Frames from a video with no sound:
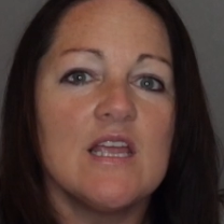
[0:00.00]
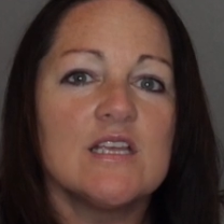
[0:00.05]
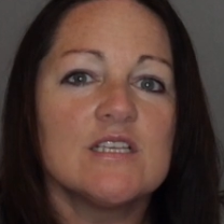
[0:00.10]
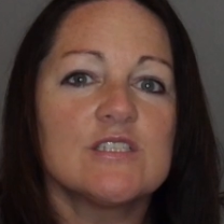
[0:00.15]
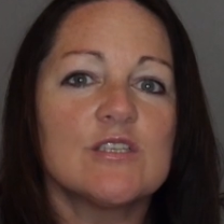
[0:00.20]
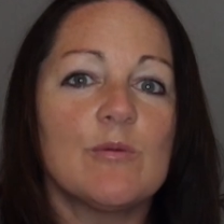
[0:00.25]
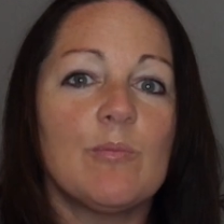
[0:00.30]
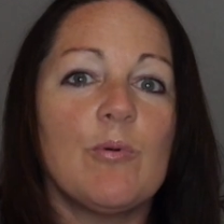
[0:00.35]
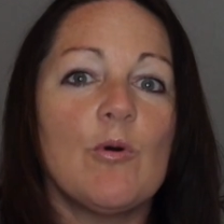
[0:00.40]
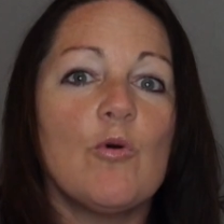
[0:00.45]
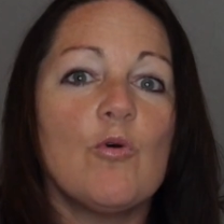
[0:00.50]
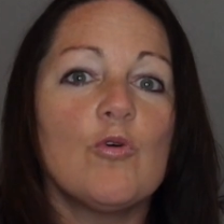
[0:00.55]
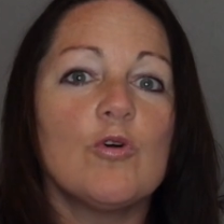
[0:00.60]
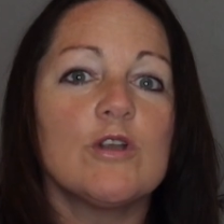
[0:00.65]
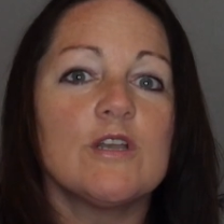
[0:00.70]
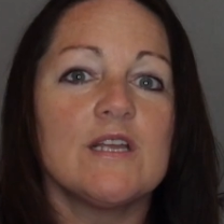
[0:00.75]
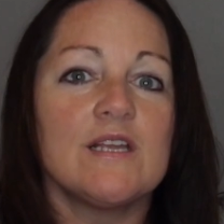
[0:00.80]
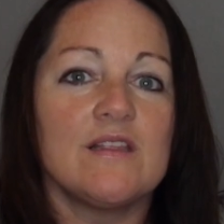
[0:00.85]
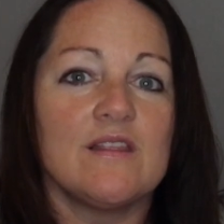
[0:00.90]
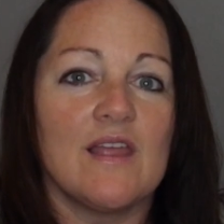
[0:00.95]

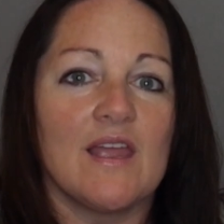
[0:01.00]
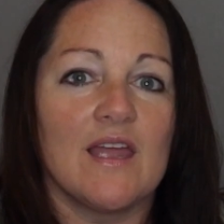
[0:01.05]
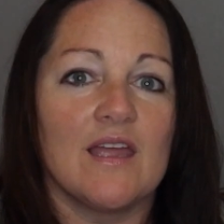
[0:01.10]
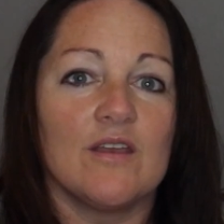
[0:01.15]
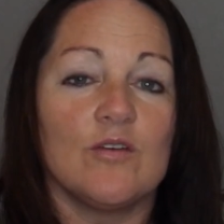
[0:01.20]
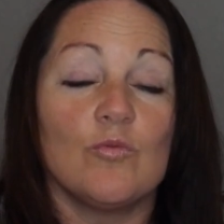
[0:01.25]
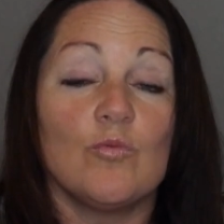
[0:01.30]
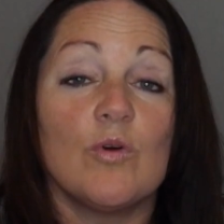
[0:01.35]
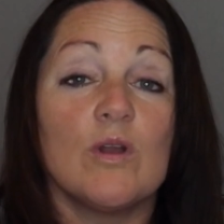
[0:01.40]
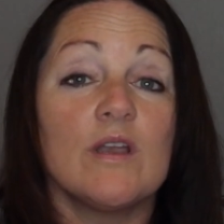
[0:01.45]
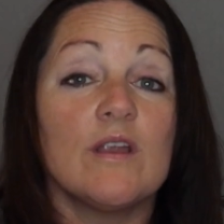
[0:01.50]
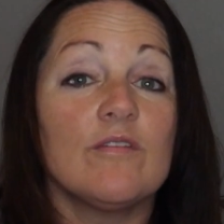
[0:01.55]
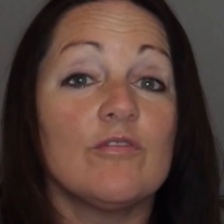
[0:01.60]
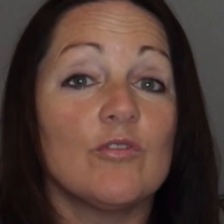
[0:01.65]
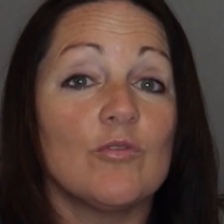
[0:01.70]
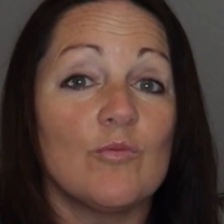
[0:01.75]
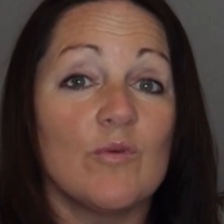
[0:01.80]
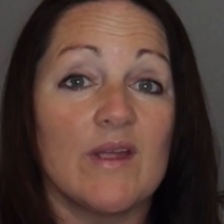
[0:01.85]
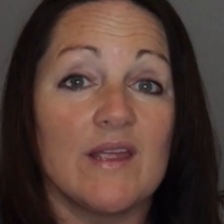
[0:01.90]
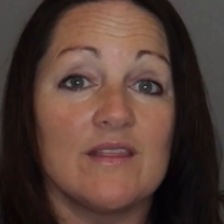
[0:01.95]
supporting that in
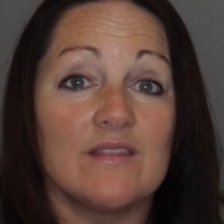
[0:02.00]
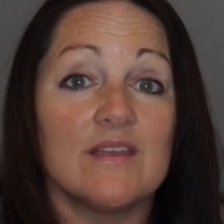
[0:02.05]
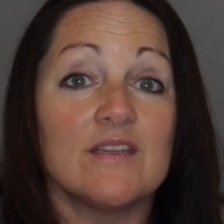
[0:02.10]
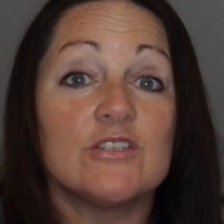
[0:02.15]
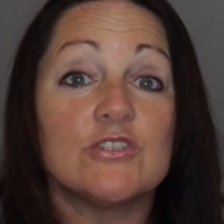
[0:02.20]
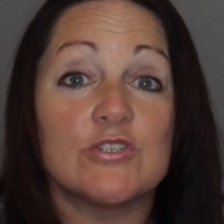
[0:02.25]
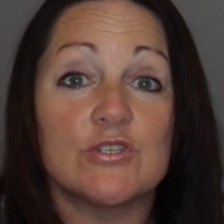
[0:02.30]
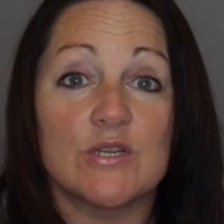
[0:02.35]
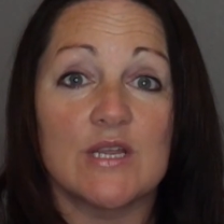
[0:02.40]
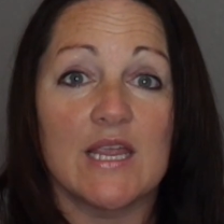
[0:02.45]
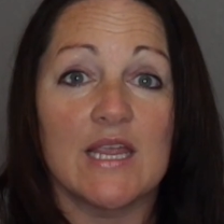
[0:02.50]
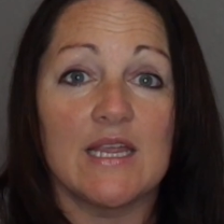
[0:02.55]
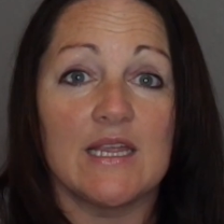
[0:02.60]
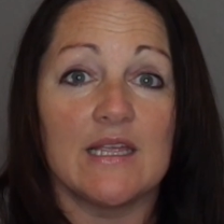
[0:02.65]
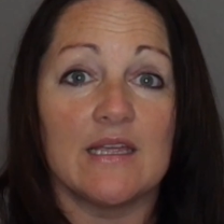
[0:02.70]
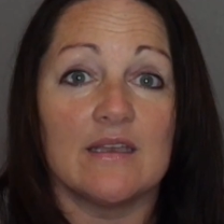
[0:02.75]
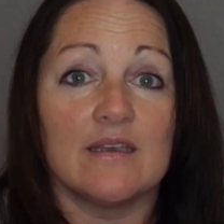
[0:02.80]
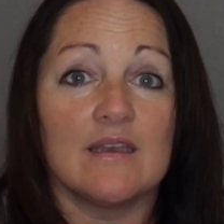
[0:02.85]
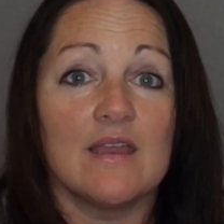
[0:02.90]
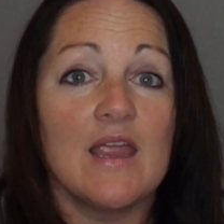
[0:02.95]
whatever way that you
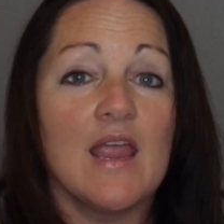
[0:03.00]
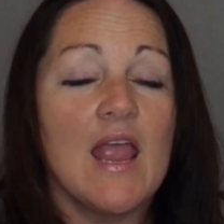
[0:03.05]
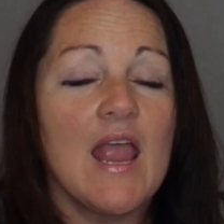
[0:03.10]
can.